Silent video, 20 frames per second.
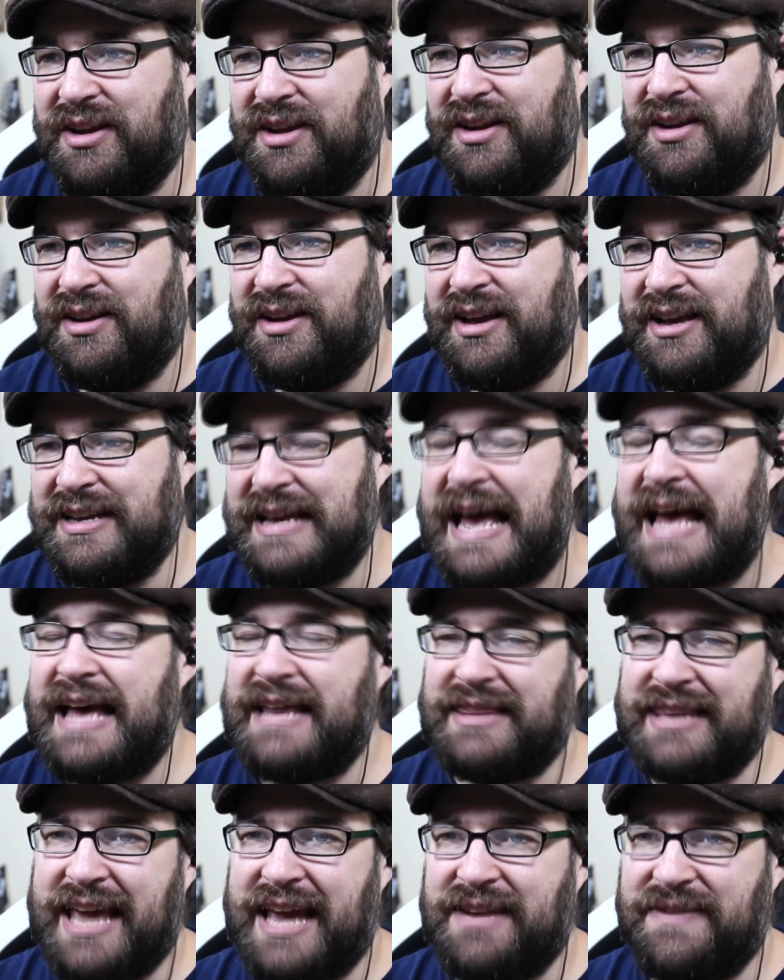
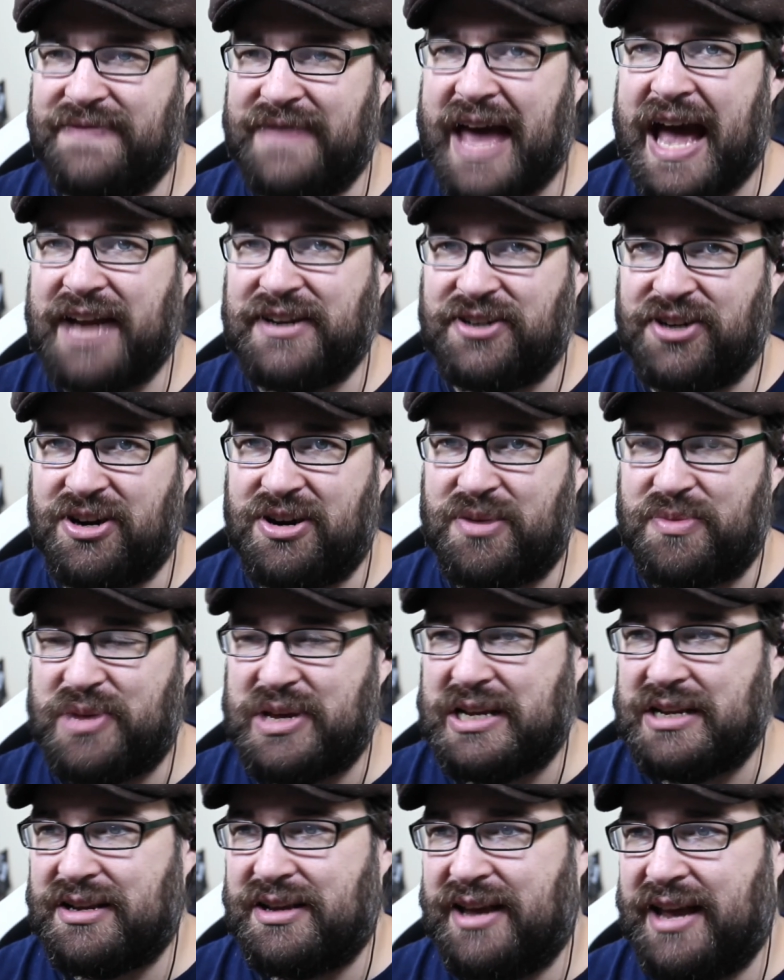that
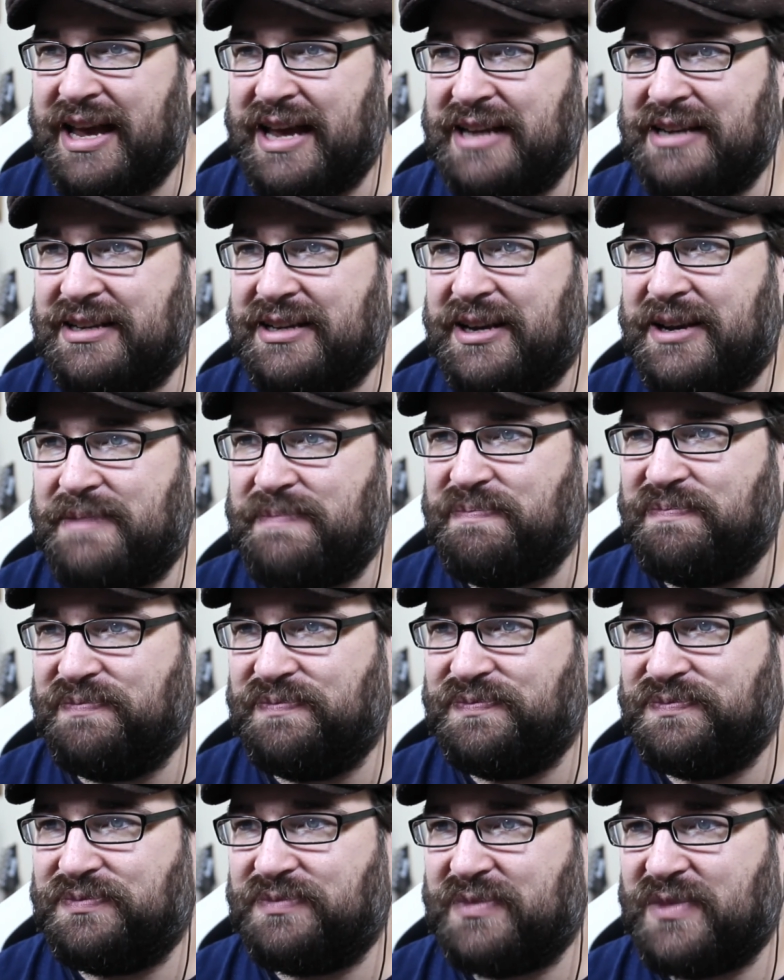tournament, and
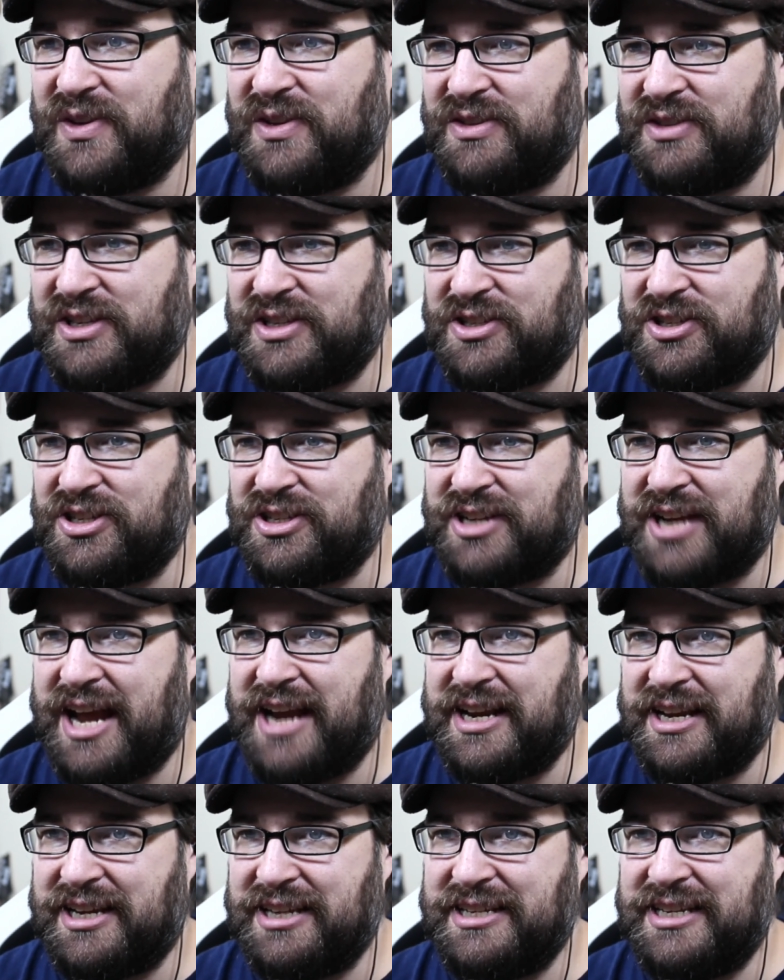this just kind
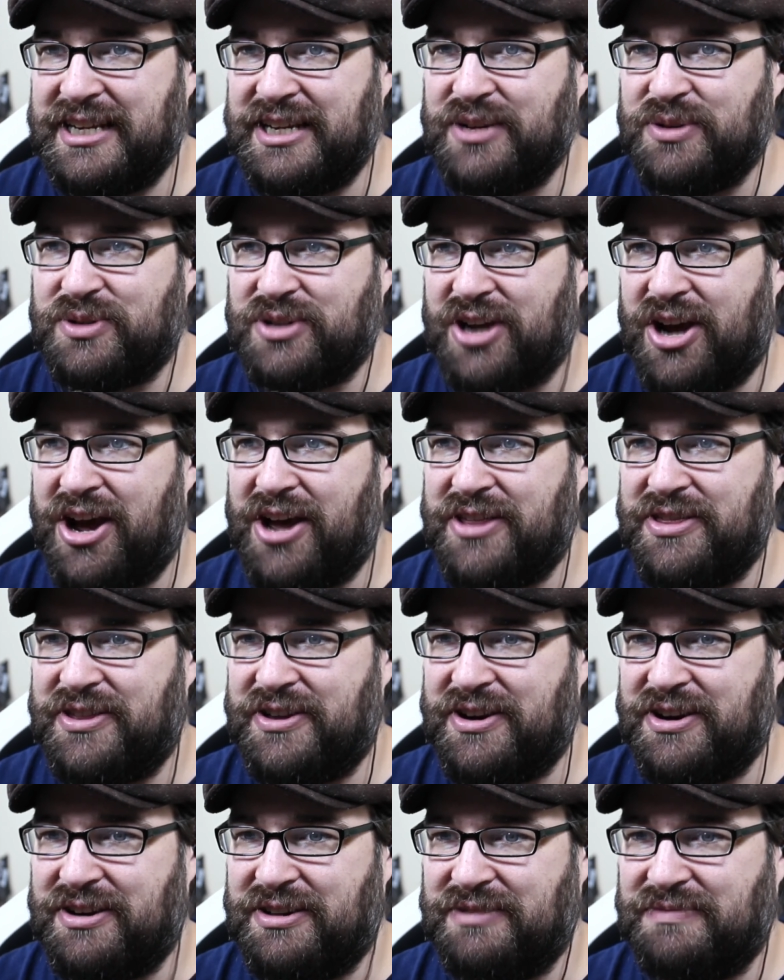of continues on
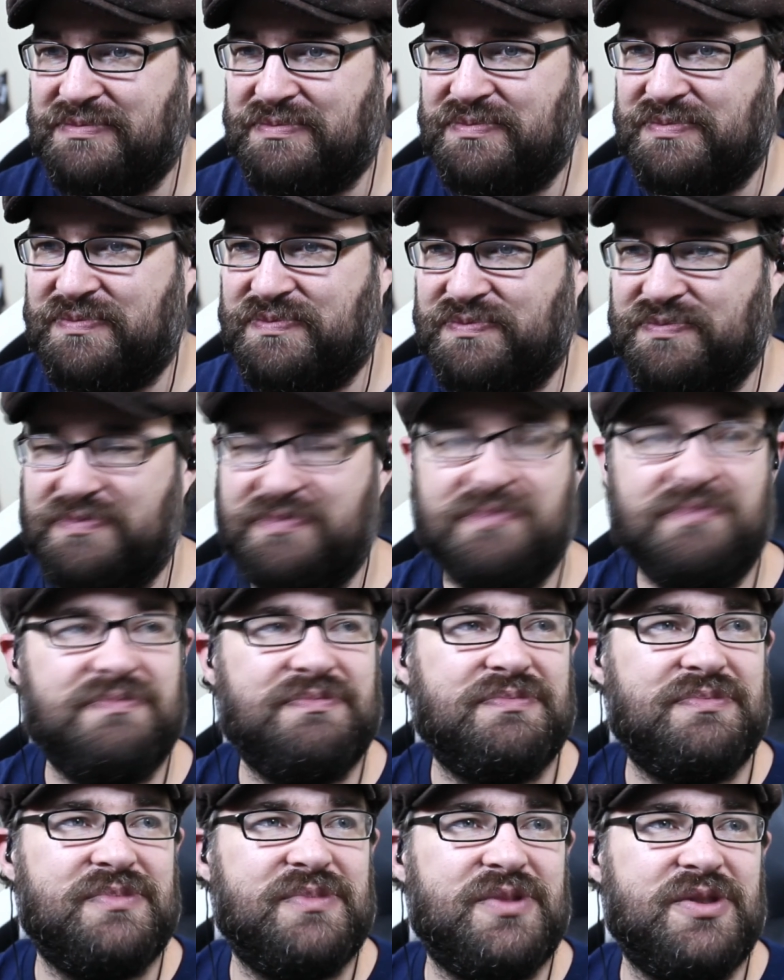their
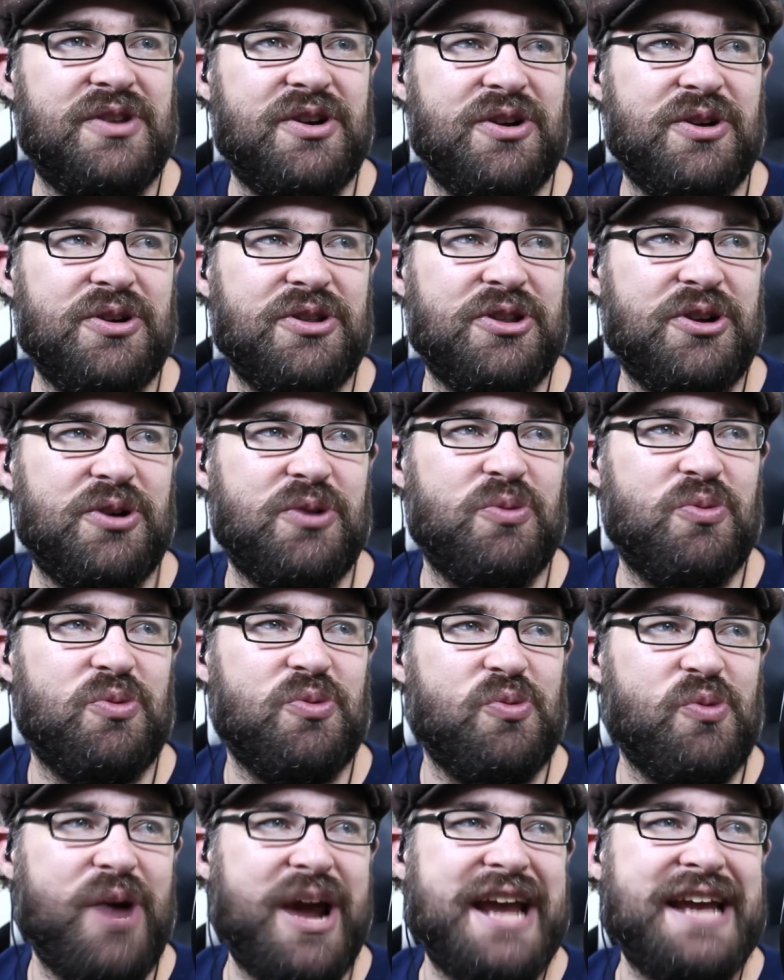
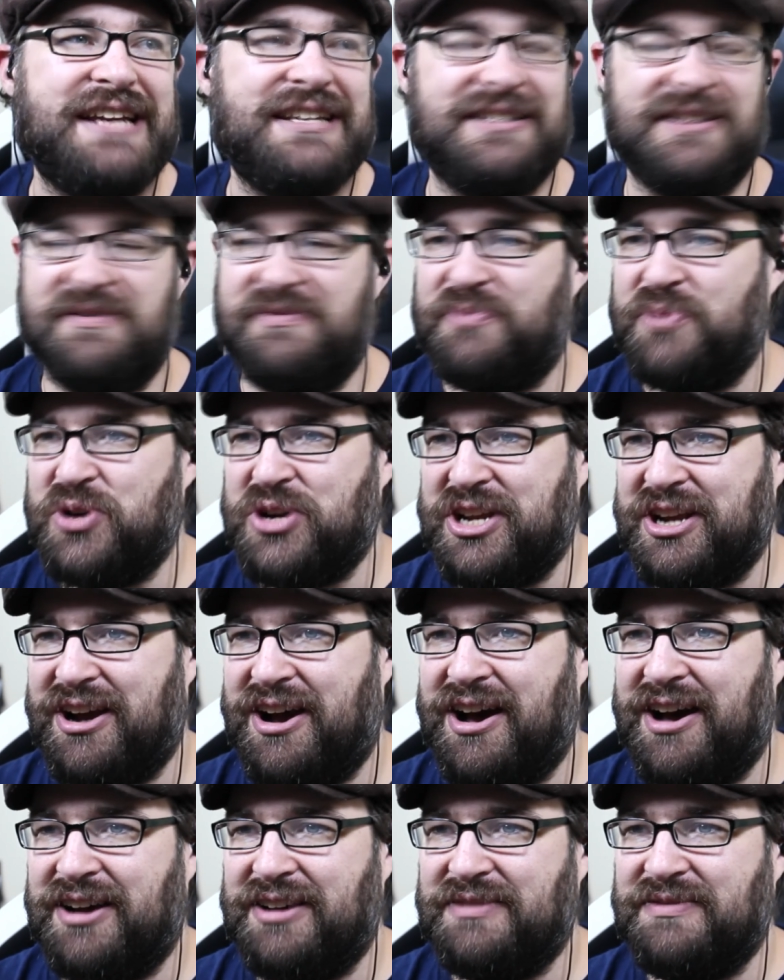ways of putting
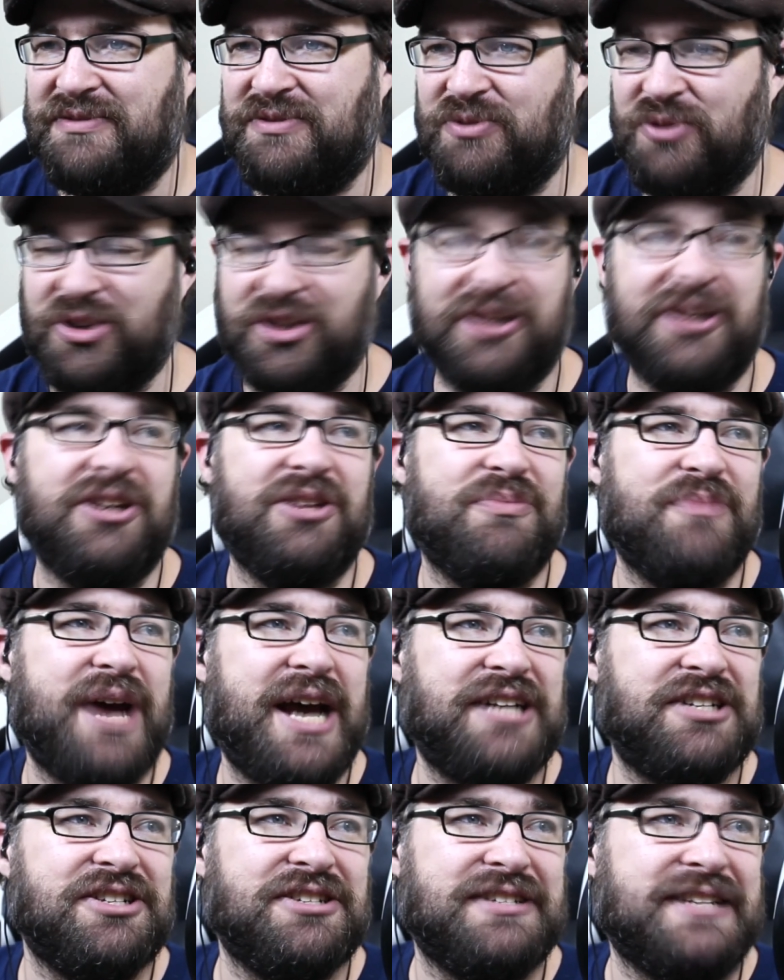on really good
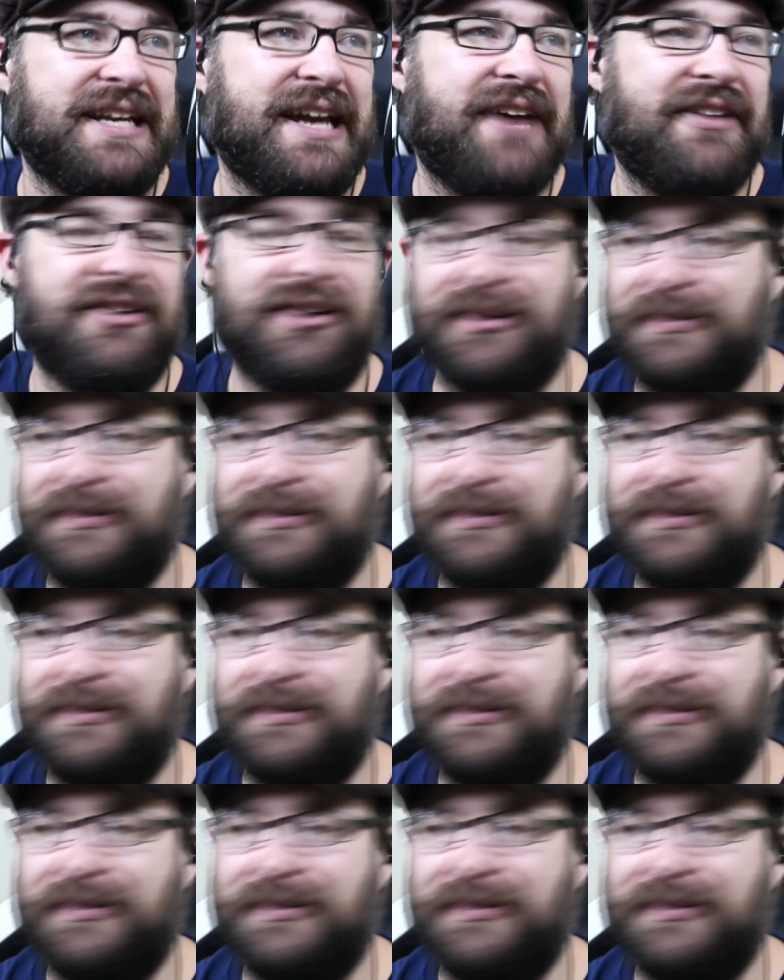matches together.